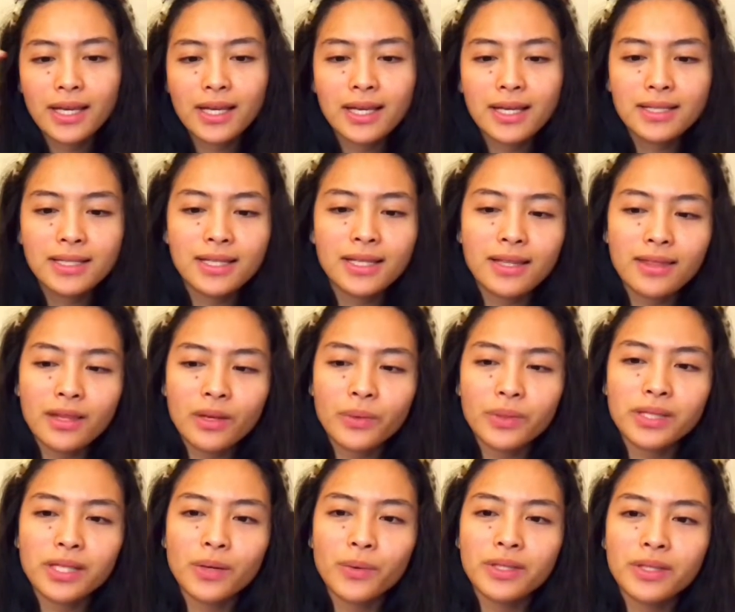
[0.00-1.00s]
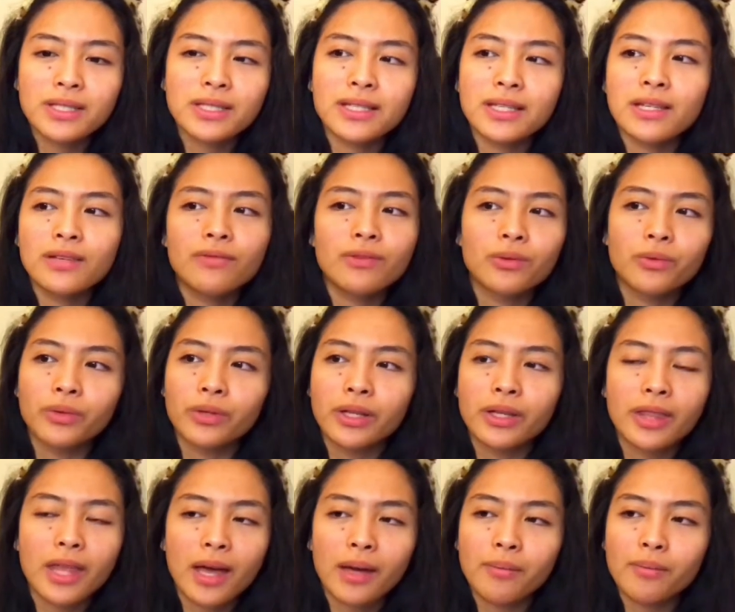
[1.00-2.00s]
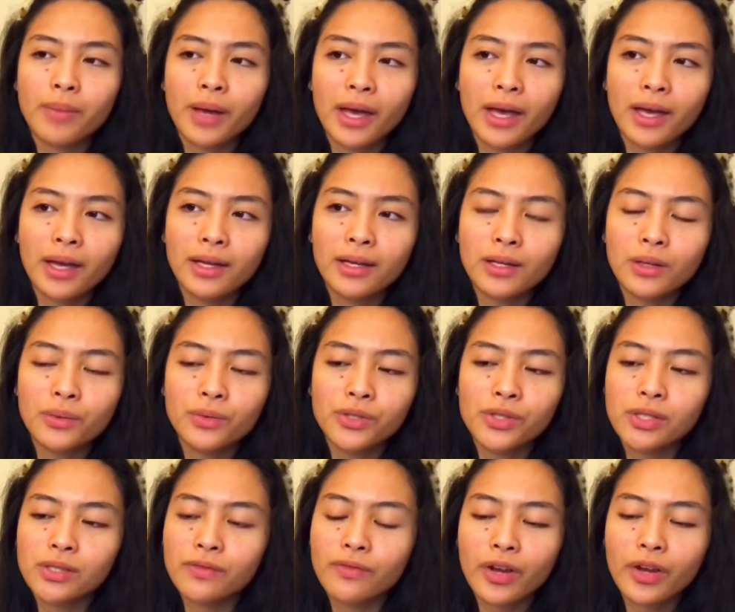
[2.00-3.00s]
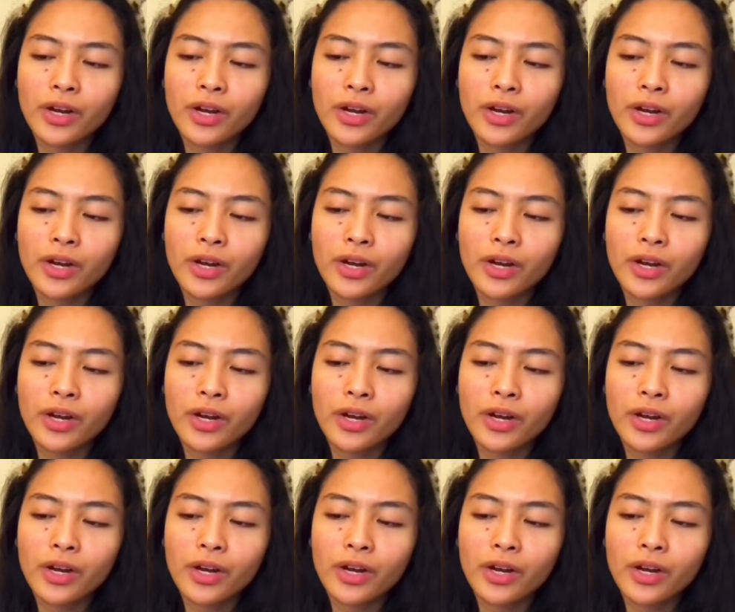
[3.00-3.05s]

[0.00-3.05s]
See, the thing was, it wasn't even really that bad. It was just